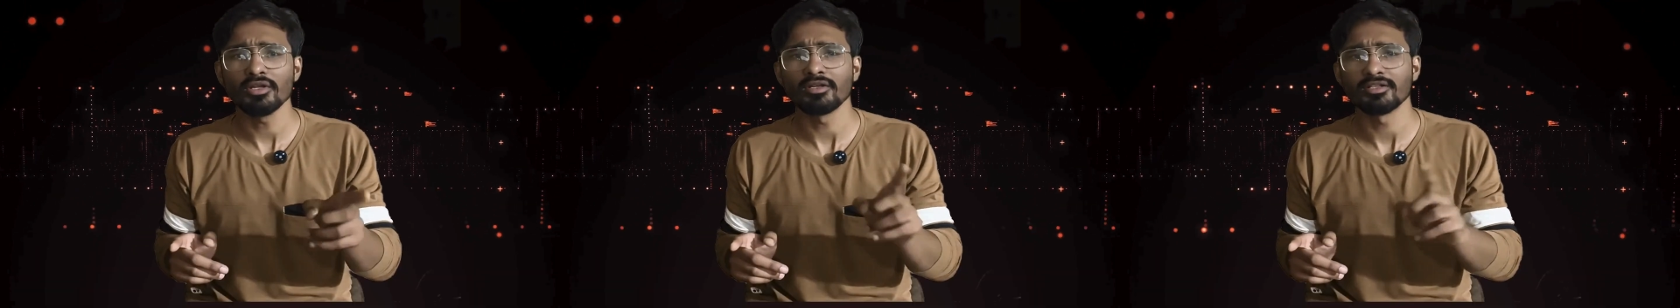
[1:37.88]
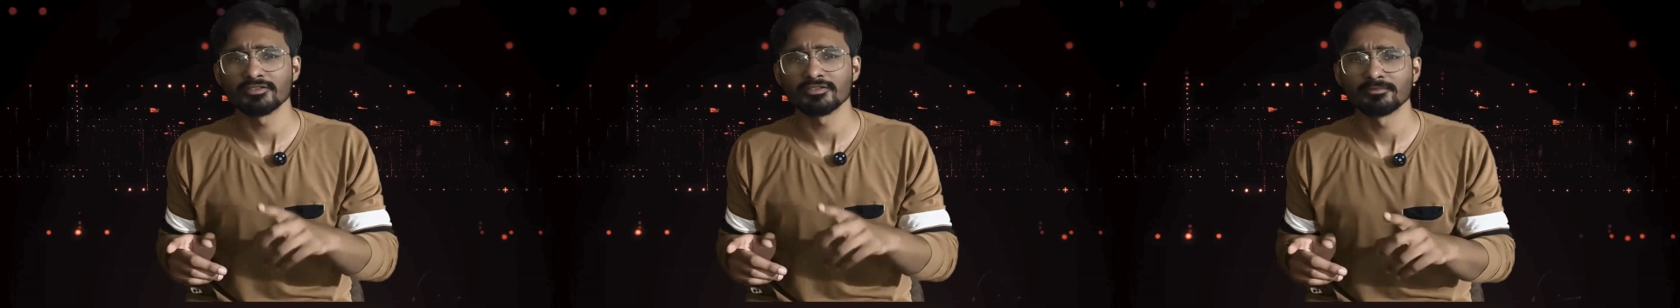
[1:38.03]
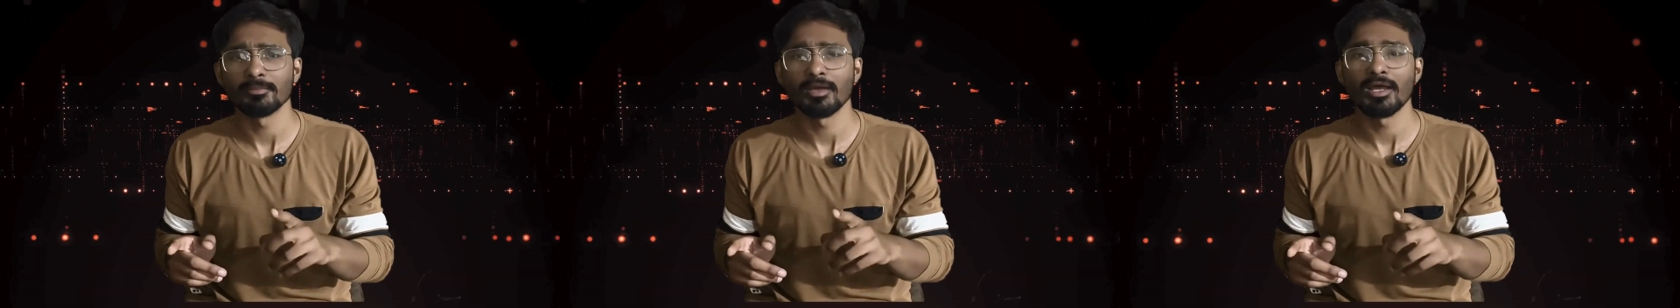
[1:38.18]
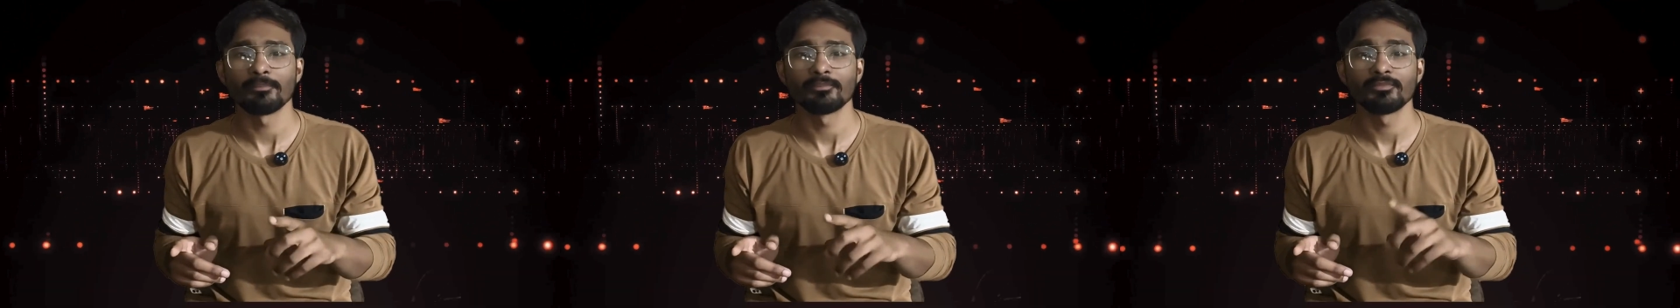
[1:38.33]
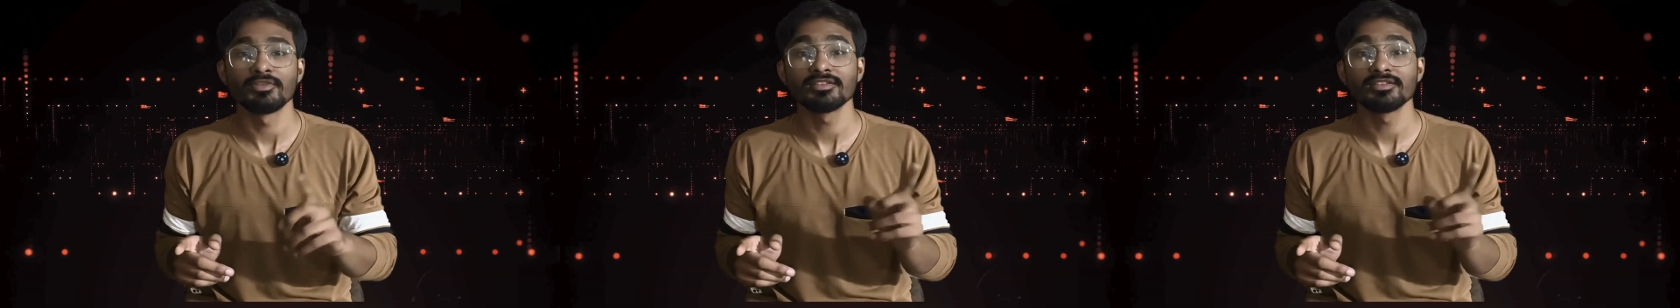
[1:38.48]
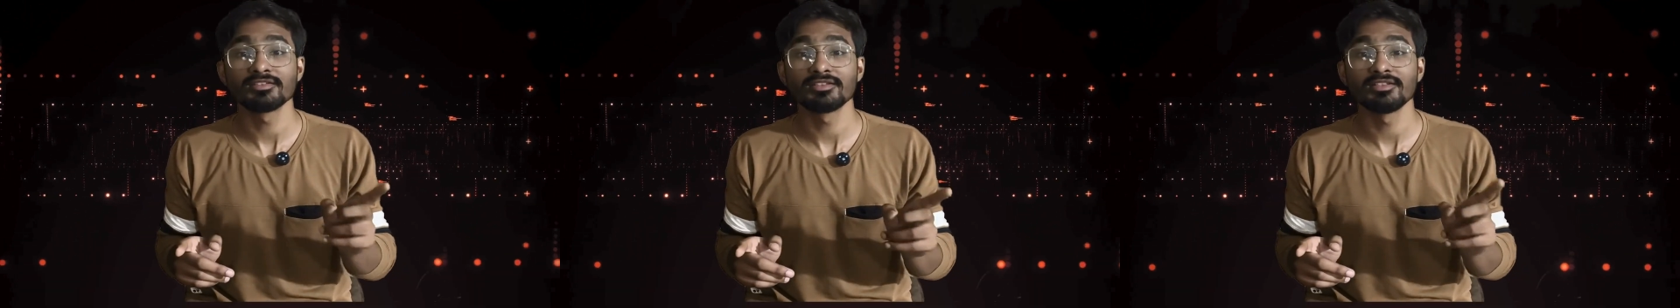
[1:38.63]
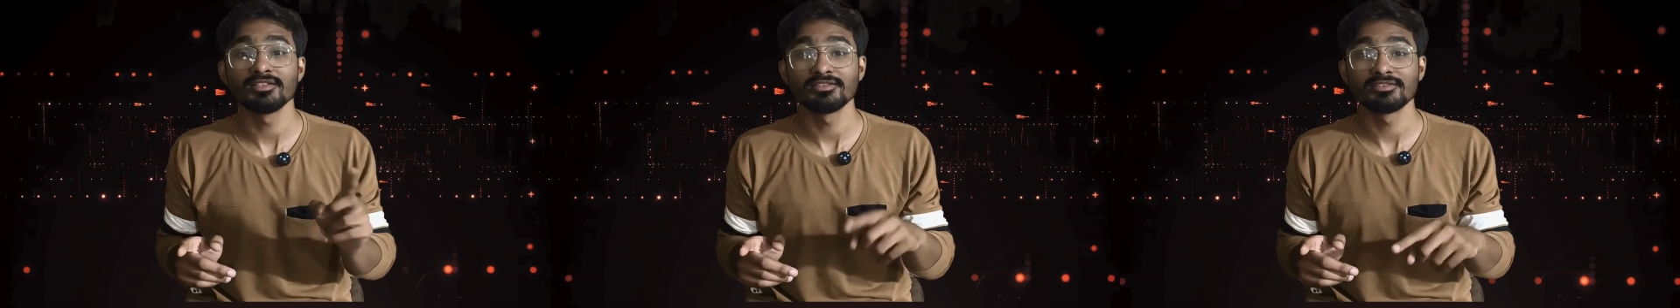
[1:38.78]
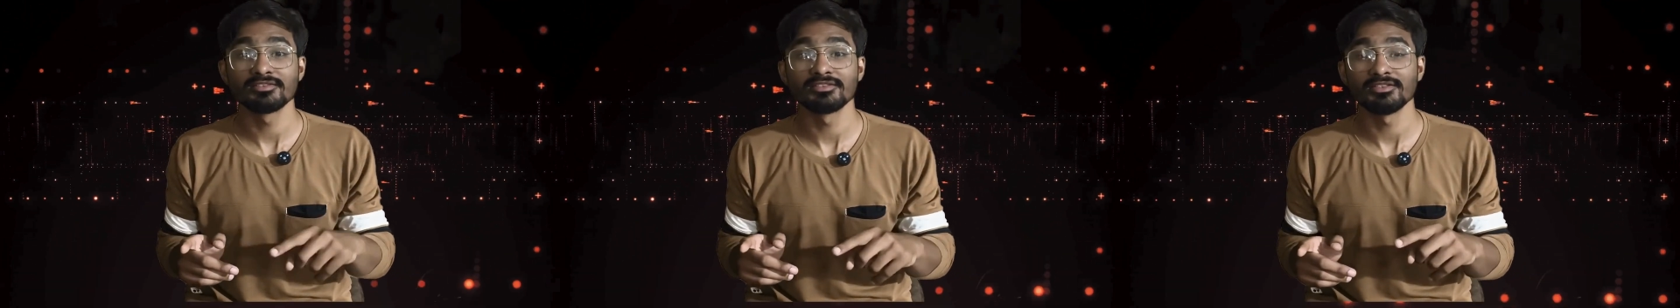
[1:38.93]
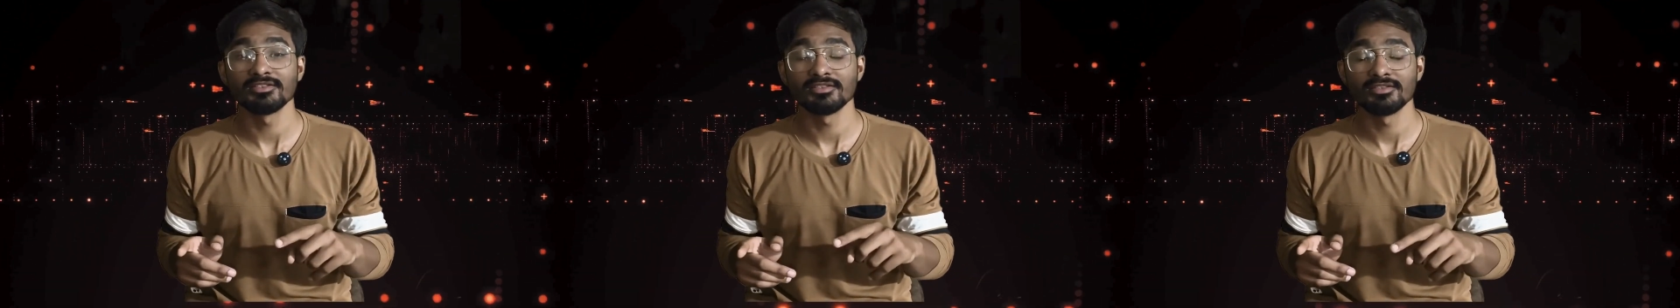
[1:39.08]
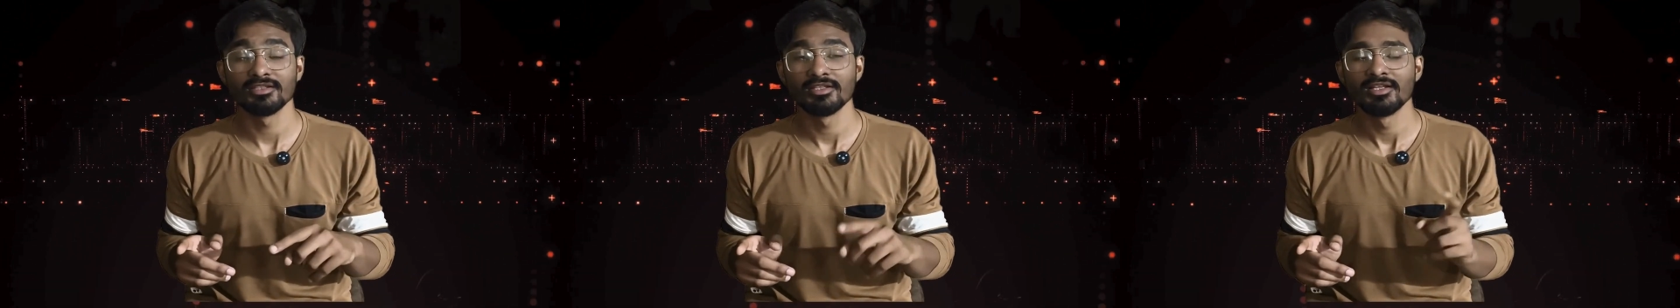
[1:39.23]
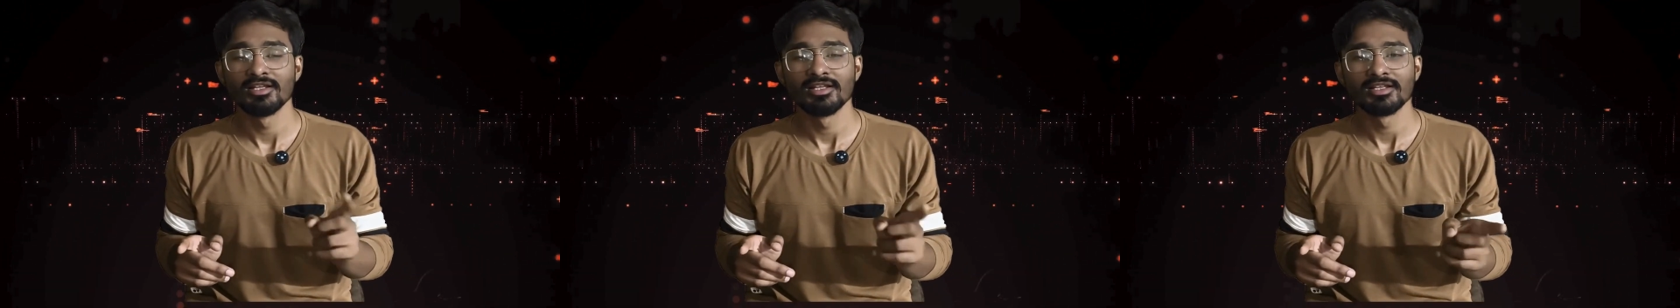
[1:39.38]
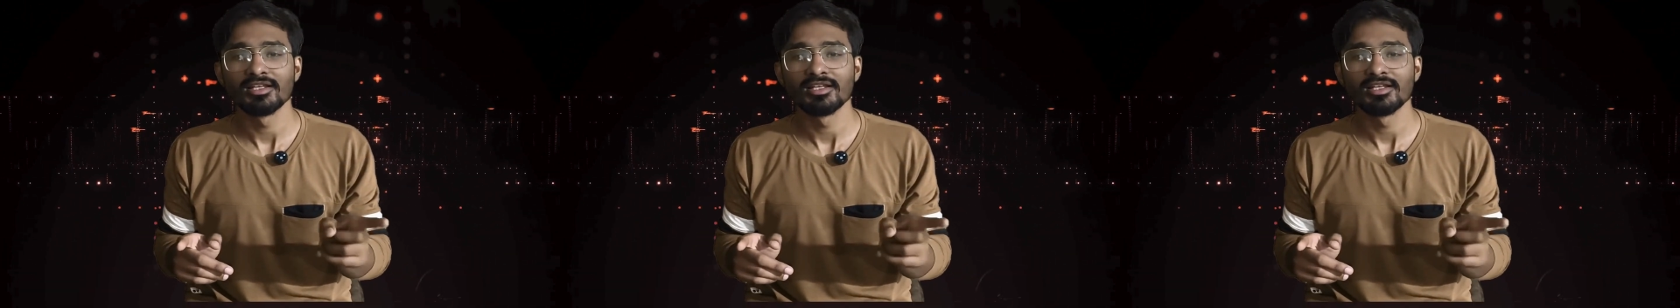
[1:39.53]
let us map this kitchen